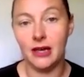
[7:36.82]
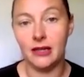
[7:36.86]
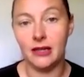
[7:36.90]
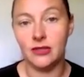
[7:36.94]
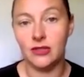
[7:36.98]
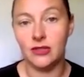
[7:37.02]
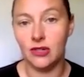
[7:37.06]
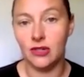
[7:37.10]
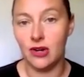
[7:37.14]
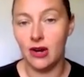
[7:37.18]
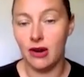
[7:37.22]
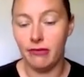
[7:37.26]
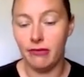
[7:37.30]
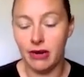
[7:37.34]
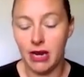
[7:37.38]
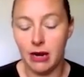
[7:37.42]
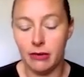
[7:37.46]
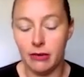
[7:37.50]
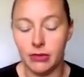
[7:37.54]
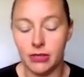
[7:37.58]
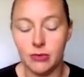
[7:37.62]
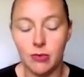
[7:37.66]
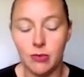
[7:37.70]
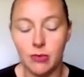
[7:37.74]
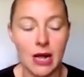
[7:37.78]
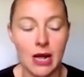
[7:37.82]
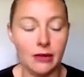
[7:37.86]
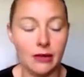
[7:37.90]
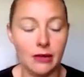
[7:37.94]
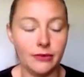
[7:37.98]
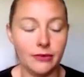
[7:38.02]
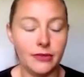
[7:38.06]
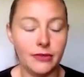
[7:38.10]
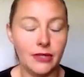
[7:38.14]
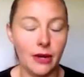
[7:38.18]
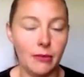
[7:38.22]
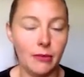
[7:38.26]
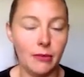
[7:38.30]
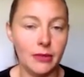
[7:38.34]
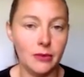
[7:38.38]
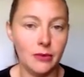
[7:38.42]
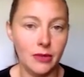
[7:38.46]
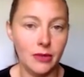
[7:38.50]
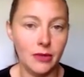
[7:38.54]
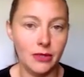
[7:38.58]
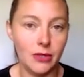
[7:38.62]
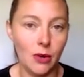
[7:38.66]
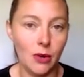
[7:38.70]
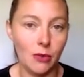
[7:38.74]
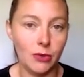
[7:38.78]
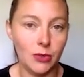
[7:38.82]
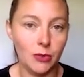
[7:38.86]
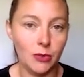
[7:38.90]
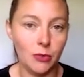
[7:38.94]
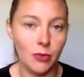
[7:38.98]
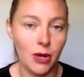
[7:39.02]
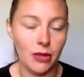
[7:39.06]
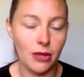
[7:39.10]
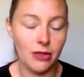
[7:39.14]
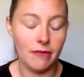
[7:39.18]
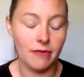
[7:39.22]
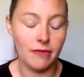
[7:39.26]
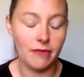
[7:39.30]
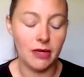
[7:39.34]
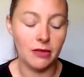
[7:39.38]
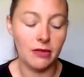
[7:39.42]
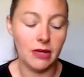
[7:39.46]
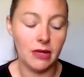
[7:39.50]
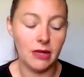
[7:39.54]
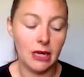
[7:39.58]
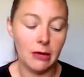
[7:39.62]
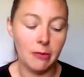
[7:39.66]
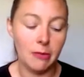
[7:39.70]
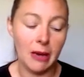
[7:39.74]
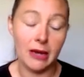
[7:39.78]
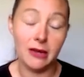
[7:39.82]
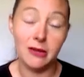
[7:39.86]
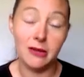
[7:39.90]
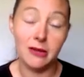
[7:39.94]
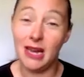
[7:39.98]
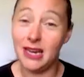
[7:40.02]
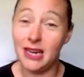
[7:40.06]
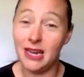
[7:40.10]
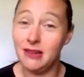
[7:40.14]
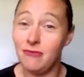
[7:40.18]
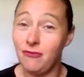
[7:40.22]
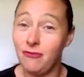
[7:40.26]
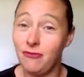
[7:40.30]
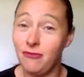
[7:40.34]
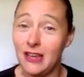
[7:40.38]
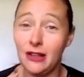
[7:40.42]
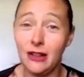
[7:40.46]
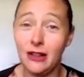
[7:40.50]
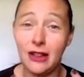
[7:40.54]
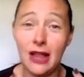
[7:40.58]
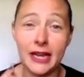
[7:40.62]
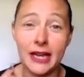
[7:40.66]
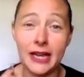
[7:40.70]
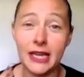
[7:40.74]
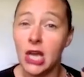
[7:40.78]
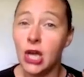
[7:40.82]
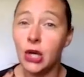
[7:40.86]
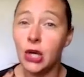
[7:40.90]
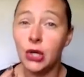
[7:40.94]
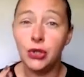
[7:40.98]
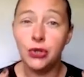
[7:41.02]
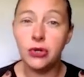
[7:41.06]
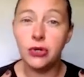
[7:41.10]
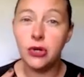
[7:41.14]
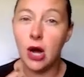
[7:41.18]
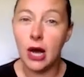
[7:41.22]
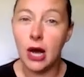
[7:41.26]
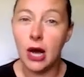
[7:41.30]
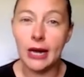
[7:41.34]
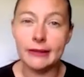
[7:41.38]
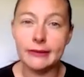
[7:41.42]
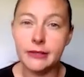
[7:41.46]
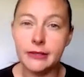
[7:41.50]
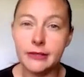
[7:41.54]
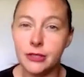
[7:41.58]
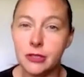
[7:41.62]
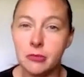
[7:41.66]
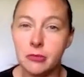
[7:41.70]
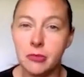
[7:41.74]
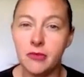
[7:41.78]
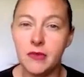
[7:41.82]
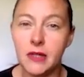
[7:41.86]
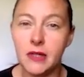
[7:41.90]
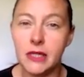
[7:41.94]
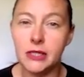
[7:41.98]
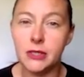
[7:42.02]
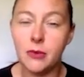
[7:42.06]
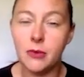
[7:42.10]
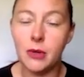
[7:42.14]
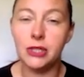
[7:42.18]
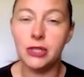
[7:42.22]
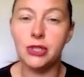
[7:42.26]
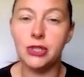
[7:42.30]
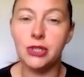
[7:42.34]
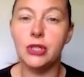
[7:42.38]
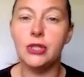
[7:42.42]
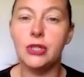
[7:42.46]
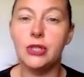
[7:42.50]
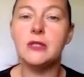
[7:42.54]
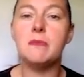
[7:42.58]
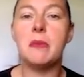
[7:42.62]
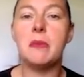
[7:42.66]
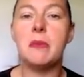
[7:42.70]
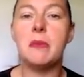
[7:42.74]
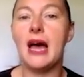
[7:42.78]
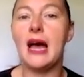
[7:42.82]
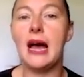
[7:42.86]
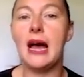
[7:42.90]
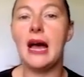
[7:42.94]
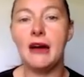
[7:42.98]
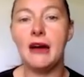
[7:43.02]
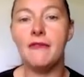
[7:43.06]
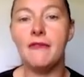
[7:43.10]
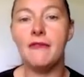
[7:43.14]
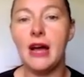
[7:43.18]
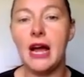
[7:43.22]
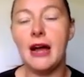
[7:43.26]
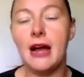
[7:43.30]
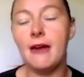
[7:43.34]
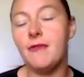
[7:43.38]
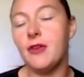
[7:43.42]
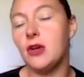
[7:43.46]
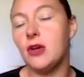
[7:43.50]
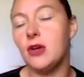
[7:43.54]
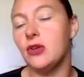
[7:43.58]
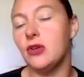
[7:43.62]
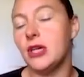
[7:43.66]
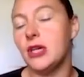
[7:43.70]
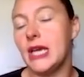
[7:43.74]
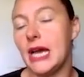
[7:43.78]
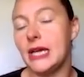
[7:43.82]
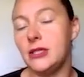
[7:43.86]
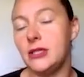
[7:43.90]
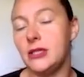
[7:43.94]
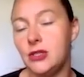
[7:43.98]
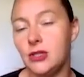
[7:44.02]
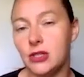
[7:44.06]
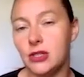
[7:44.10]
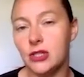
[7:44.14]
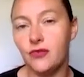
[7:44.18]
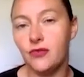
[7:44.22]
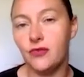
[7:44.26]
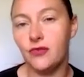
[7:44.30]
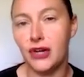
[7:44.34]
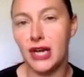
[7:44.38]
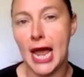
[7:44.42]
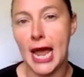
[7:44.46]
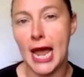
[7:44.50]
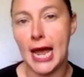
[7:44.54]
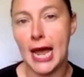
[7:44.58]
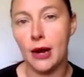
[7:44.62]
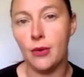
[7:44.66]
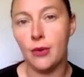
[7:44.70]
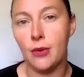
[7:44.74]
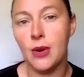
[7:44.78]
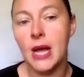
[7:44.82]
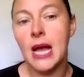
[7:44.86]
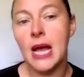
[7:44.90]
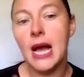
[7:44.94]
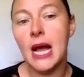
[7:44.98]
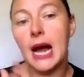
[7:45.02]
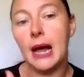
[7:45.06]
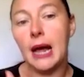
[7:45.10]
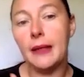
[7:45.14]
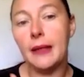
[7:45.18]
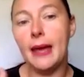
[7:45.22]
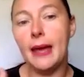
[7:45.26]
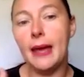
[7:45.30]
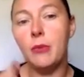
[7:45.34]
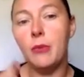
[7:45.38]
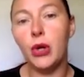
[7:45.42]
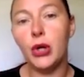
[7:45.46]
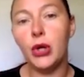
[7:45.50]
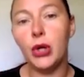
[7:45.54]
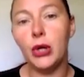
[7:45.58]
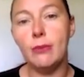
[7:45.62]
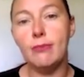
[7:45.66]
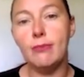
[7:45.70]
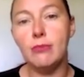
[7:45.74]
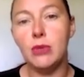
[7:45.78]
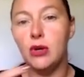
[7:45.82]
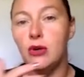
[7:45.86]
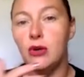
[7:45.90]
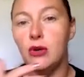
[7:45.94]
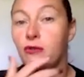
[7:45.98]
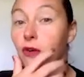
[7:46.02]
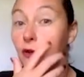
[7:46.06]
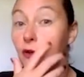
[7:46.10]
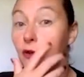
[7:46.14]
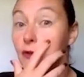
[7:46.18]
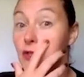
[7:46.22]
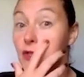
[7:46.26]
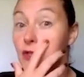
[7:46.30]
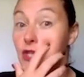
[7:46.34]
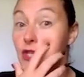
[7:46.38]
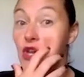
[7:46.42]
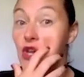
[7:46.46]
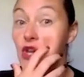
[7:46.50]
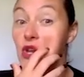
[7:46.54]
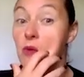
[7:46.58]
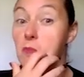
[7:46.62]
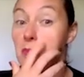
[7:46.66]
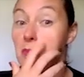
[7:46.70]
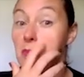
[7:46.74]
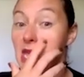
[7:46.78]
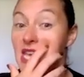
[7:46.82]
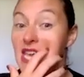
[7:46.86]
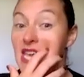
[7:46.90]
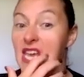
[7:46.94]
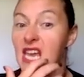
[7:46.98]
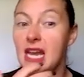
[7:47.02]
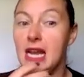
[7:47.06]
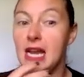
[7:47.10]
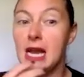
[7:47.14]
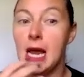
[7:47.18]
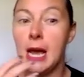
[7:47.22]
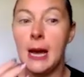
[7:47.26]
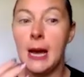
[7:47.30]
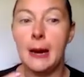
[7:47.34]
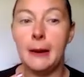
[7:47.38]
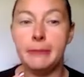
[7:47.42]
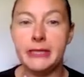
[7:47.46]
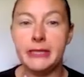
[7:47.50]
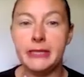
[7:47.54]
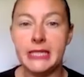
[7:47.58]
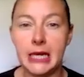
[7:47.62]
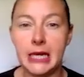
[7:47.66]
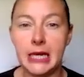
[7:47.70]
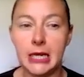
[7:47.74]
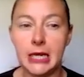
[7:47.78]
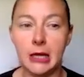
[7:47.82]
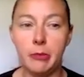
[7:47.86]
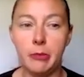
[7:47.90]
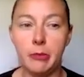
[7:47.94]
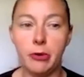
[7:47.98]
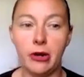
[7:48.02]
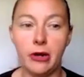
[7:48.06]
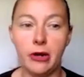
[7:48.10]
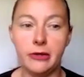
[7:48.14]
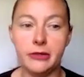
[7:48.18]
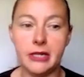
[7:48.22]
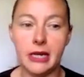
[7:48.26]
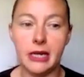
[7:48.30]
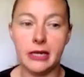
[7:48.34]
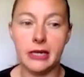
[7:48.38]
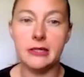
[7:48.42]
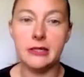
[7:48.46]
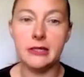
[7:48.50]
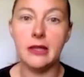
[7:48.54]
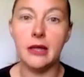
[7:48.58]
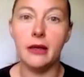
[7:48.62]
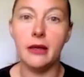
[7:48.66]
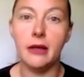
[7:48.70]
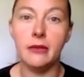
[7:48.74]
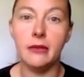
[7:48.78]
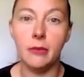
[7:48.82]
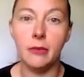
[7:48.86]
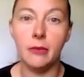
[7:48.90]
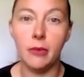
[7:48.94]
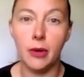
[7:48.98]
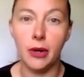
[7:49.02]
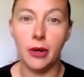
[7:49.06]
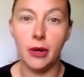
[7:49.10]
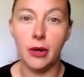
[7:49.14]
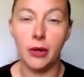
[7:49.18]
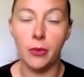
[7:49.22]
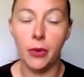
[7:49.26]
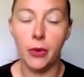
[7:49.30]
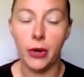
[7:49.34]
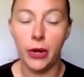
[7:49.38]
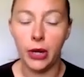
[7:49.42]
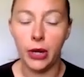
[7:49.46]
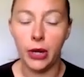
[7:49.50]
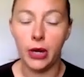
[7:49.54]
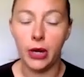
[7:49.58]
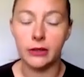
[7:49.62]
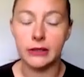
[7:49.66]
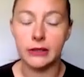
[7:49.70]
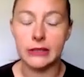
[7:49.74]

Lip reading: scenario as well. So it's always worth having a think about. You might feel like you can't answer some of these questions, but have a good guess just for now. And then we're going to move on to picking a particular process that we're going to work